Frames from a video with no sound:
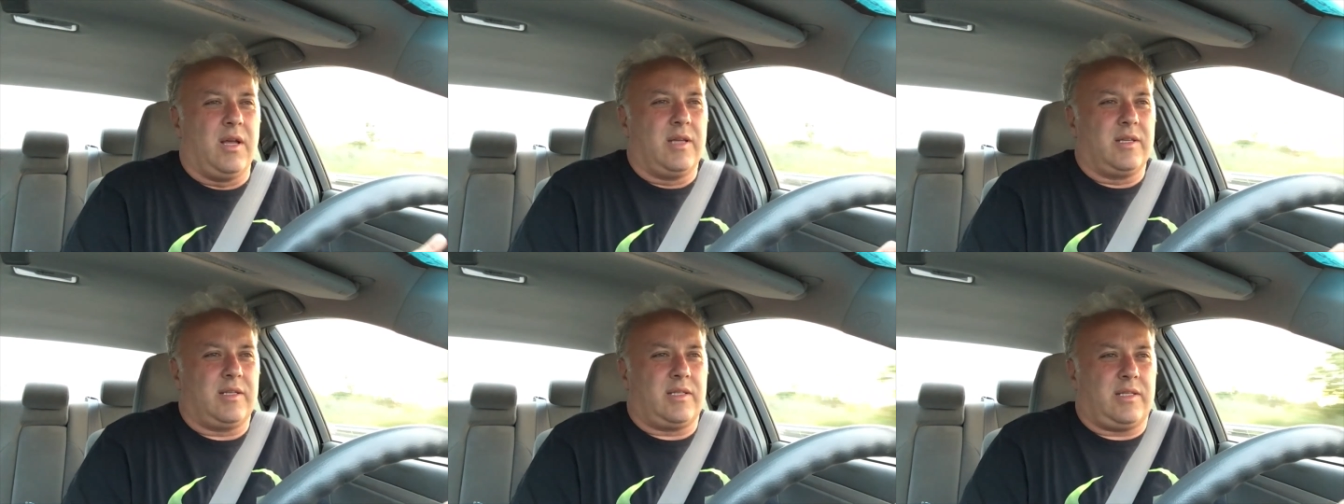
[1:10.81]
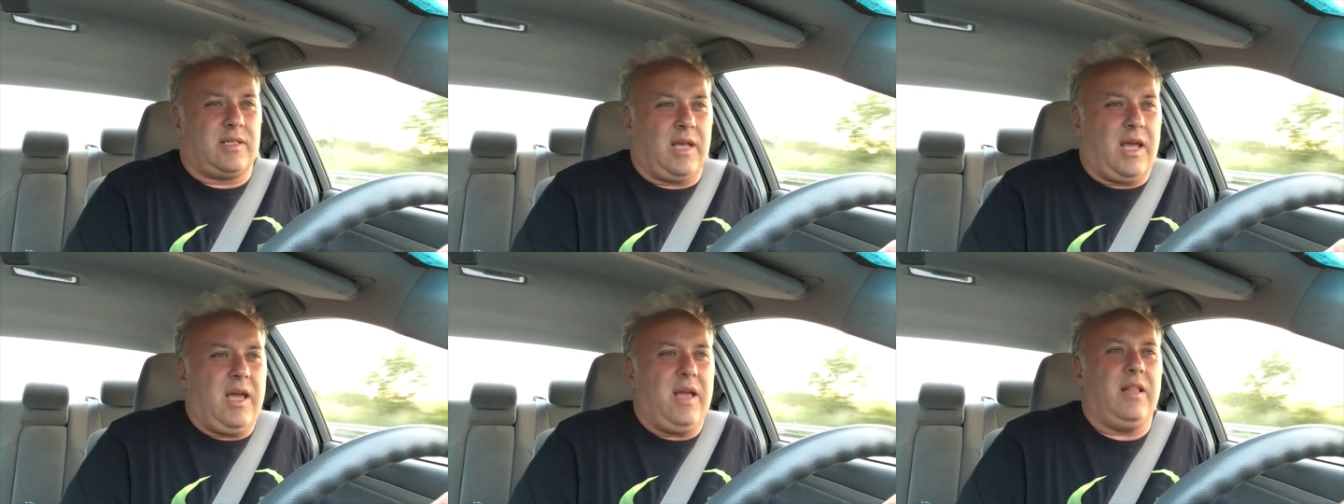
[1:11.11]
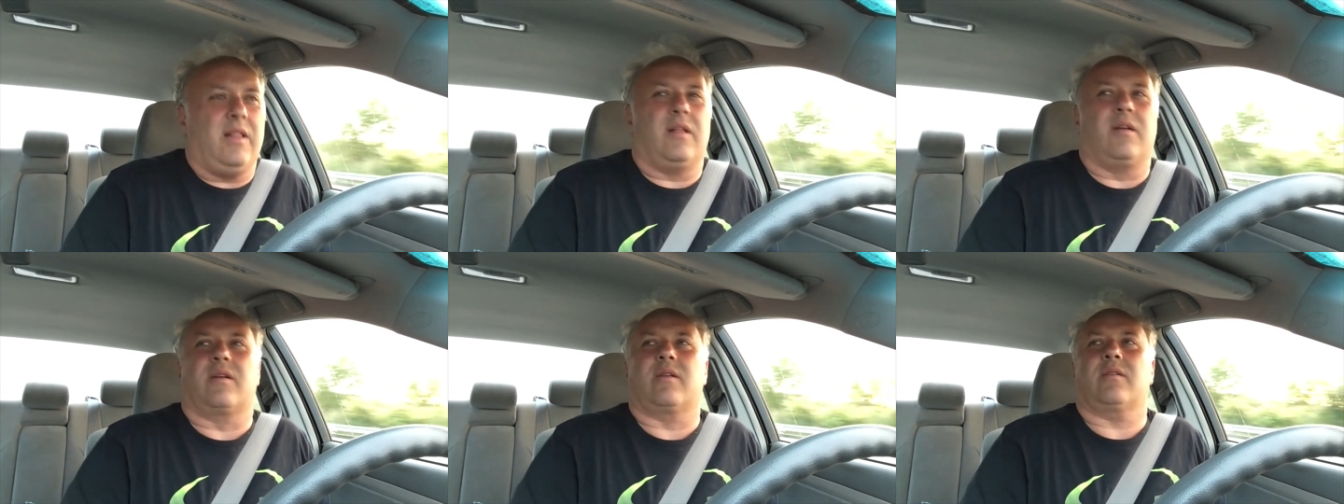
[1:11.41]

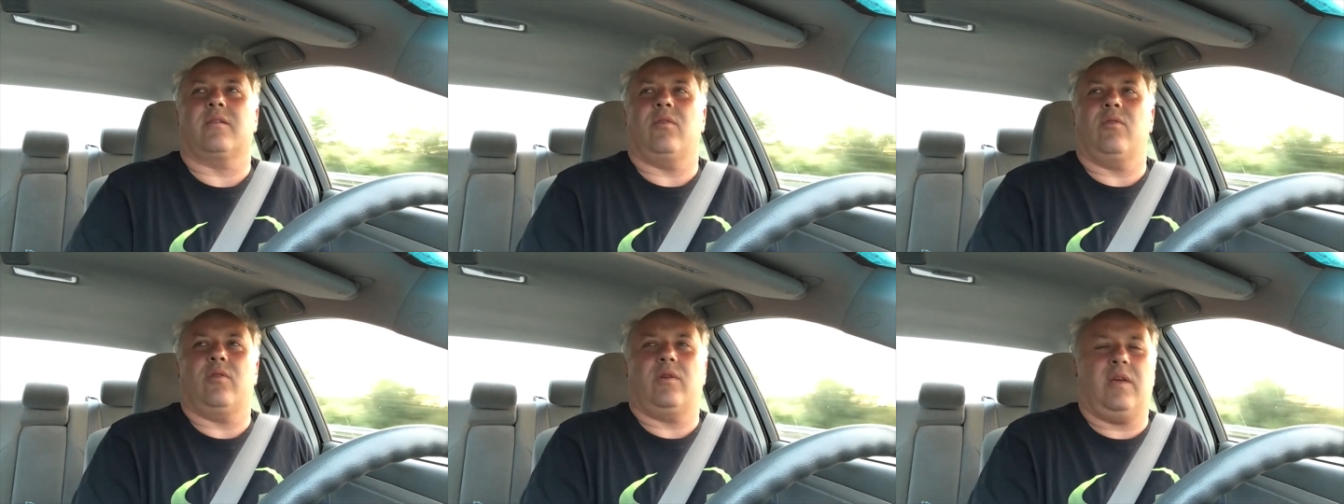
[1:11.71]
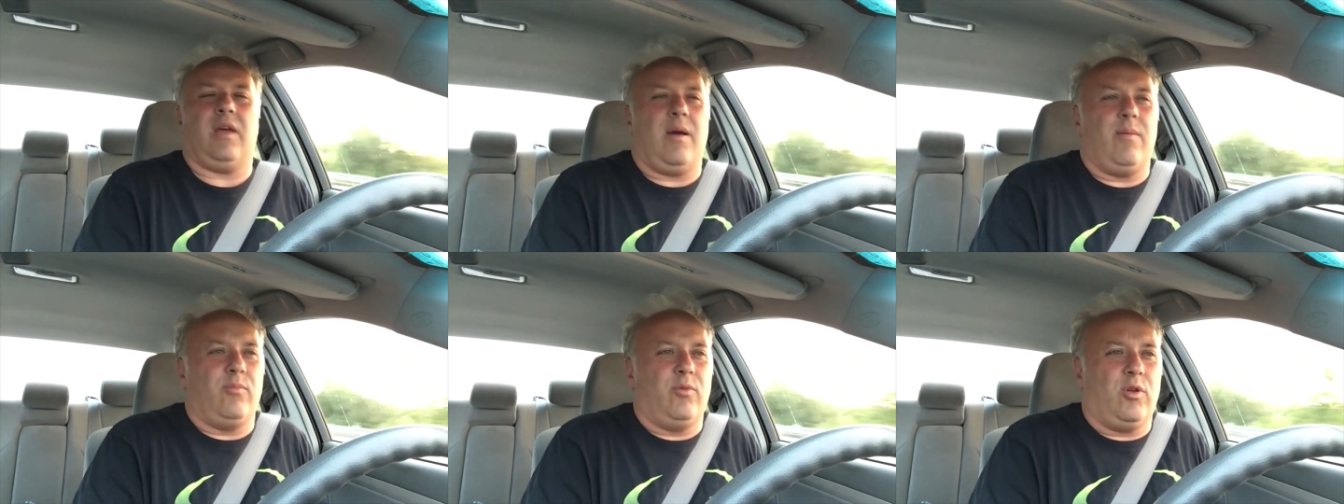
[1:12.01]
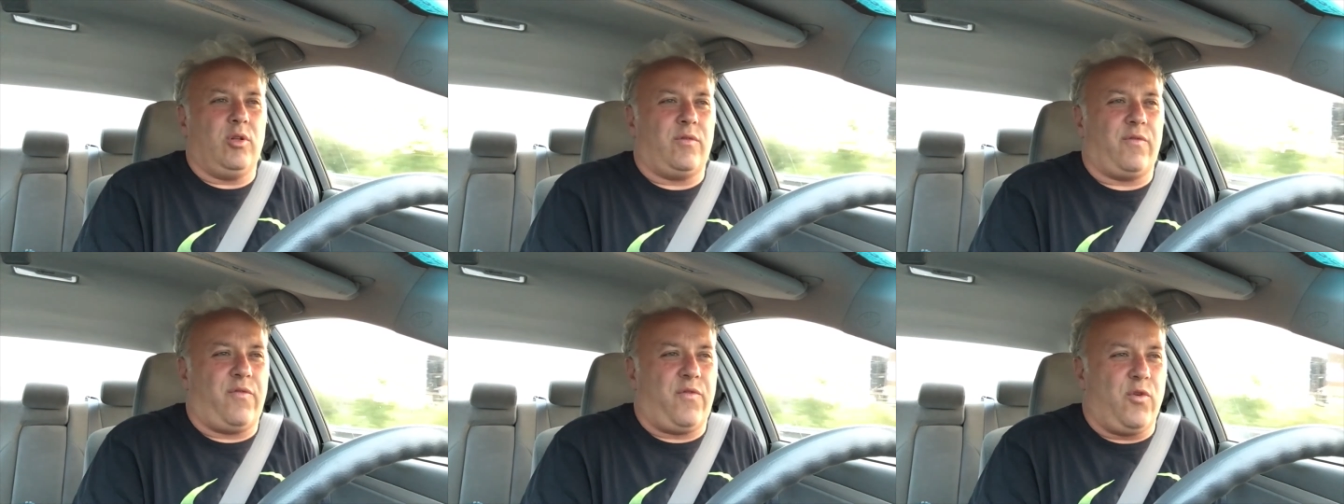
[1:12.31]
sailor, okay? I'm
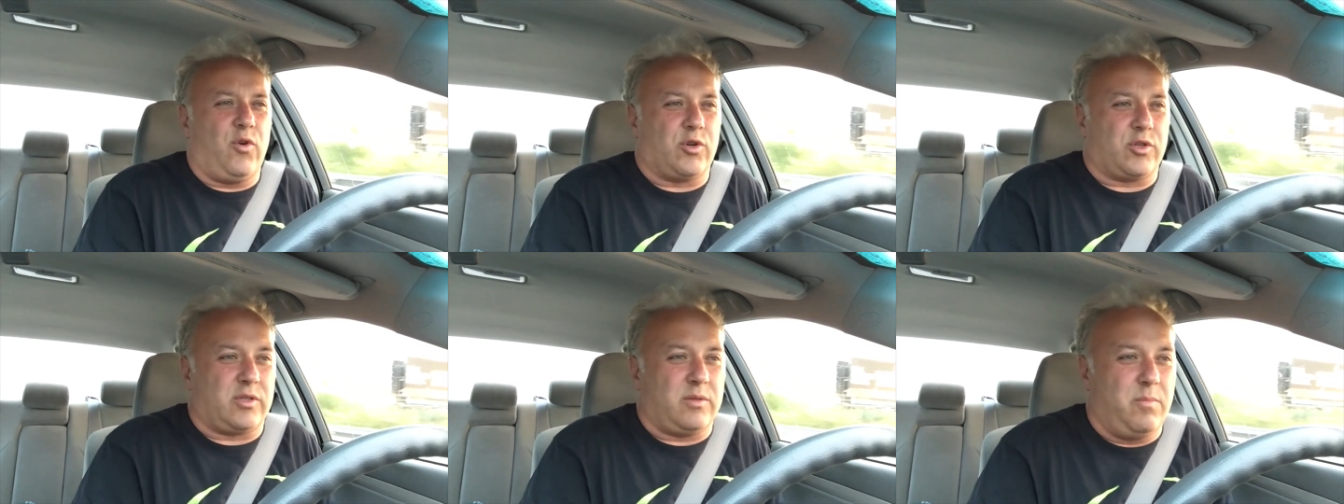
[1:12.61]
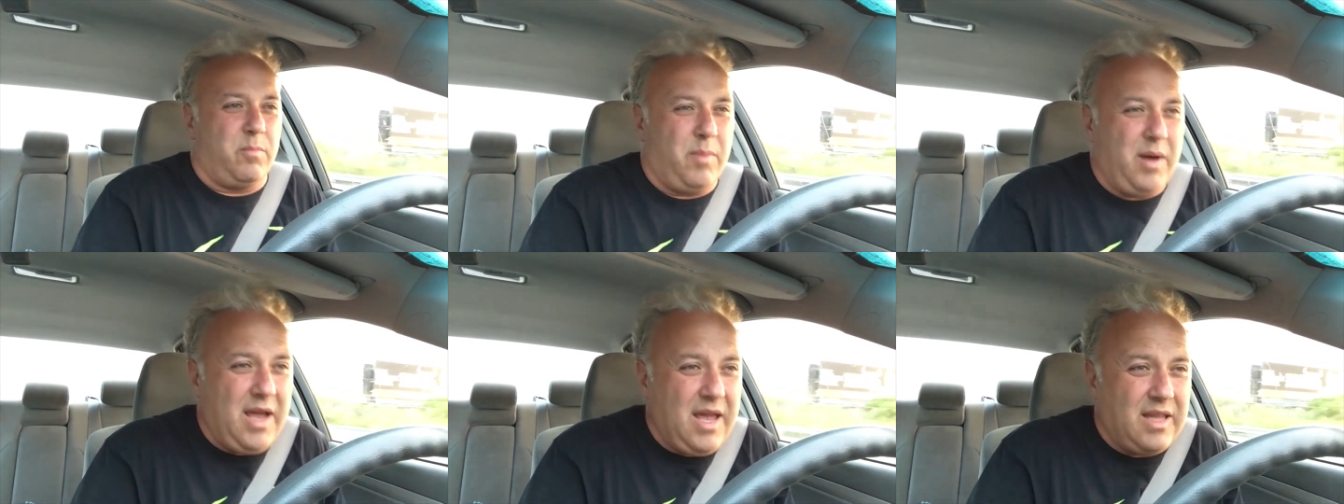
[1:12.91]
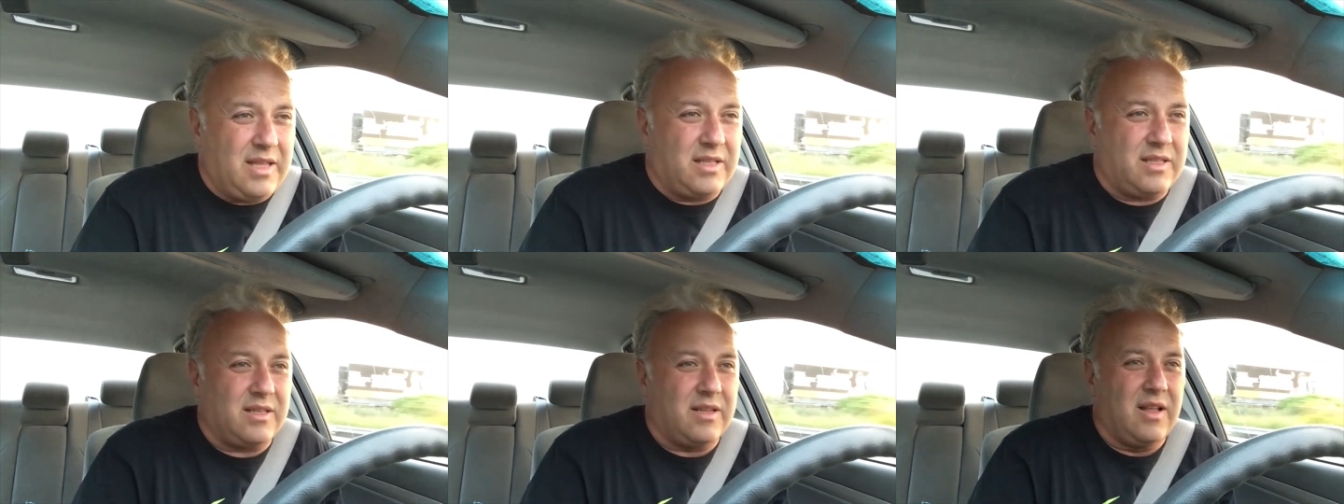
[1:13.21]
not first
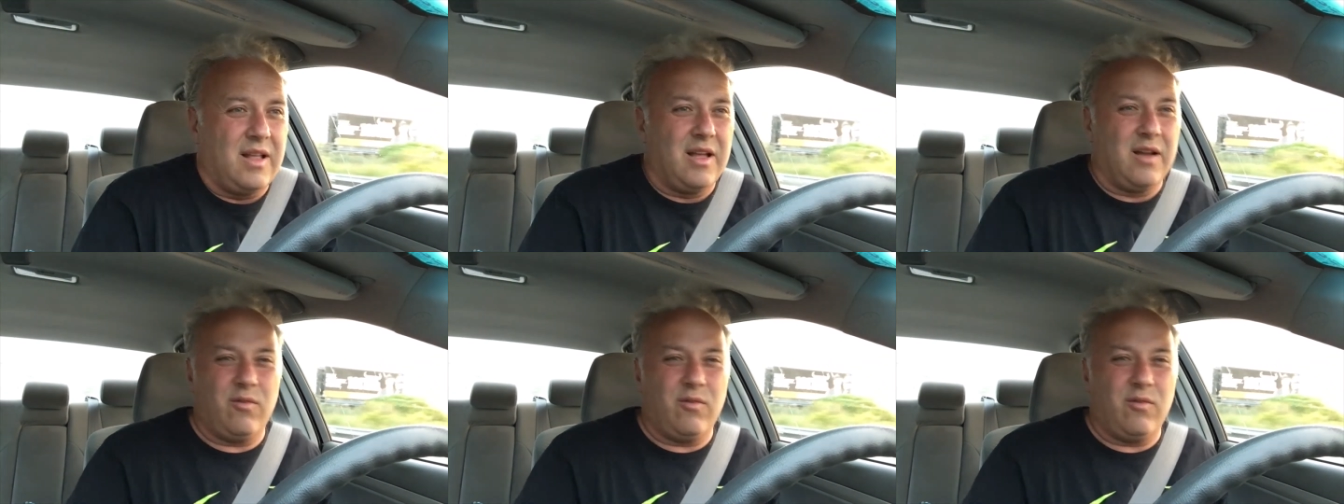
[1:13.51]
mate.